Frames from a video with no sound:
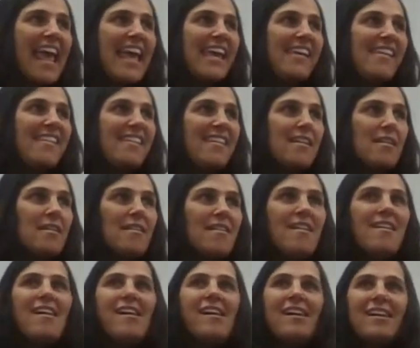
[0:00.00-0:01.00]

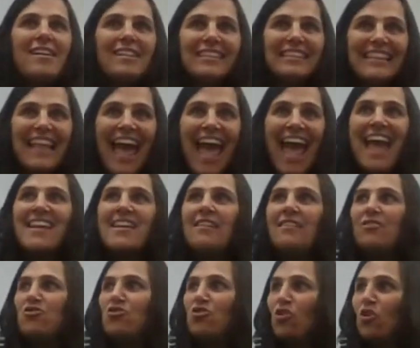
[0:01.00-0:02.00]
say
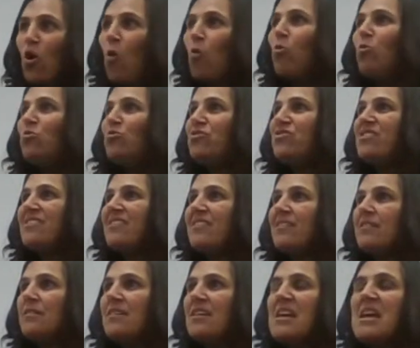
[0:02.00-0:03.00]
lead to
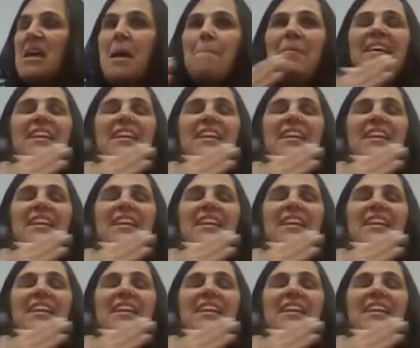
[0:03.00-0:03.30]
gold,